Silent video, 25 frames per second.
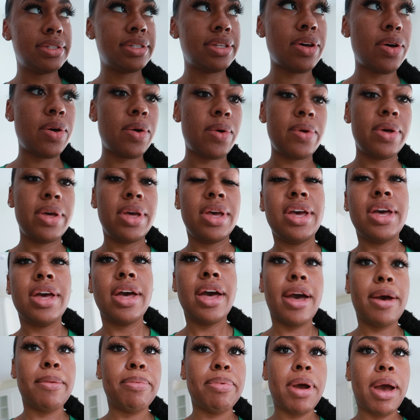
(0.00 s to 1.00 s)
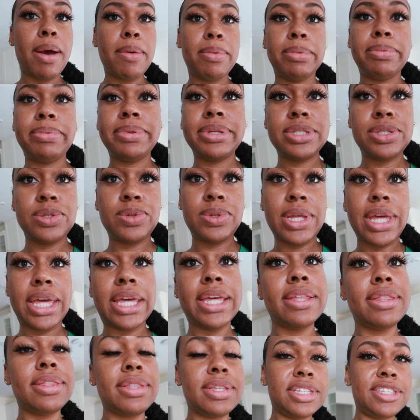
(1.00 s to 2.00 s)
so I'll probably do
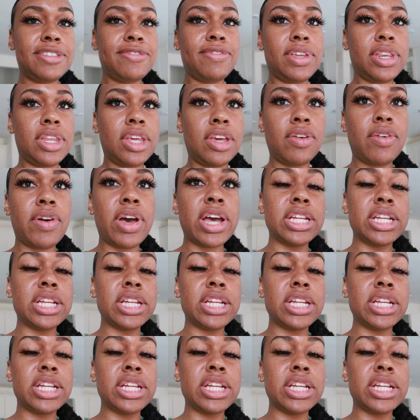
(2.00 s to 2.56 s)
that in this video.